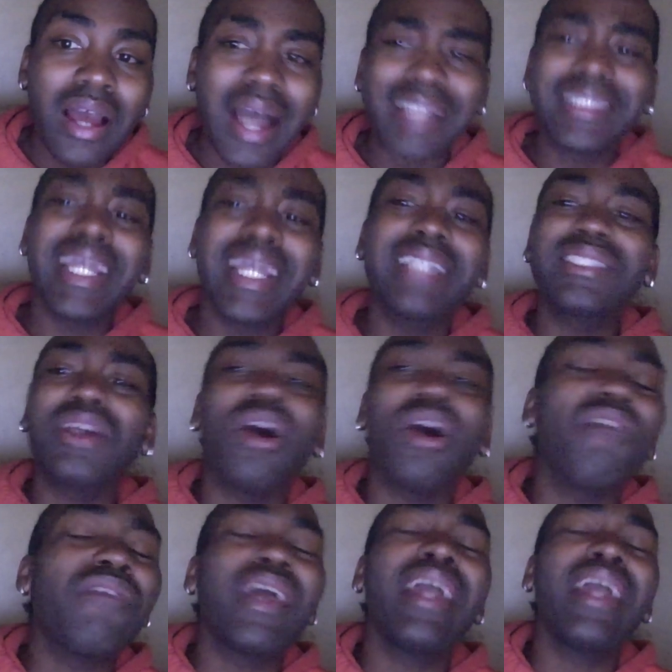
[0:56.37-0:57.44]
I chased
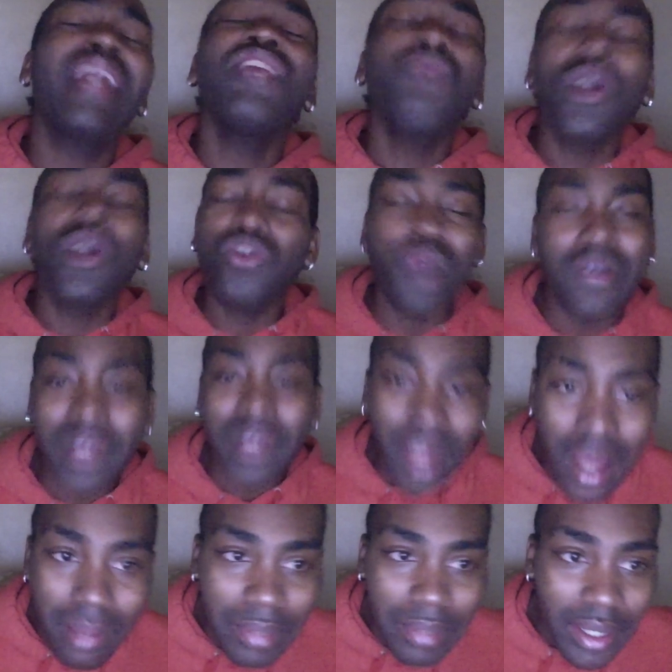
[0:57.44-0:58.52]
off anyone who ever
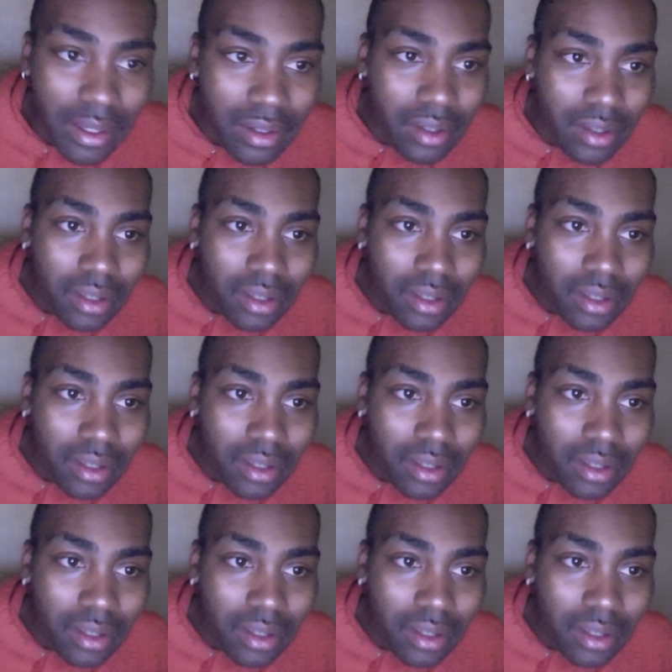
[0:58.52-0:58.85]
loved me.